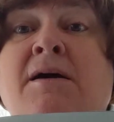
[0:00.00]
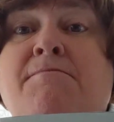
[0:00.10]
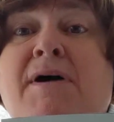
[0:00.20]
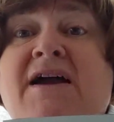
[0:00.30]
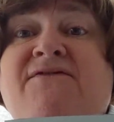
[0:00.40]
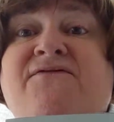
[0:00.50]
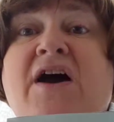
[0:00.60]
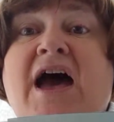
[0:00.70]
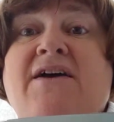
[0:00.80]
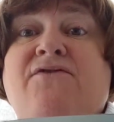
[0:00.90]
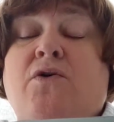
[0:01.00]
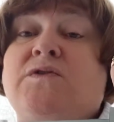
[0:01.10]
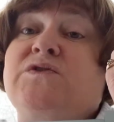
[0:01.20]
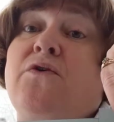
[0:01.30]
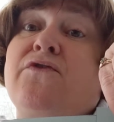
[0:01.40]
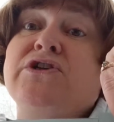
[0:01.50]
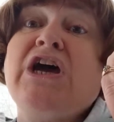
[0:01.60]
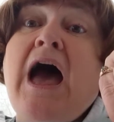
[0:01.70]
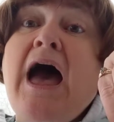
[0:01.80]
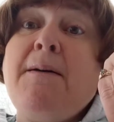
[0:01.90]
My 5 goes over
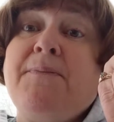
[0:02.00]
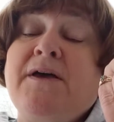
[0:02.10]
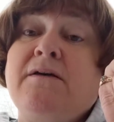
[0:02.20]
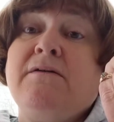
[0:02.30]
top.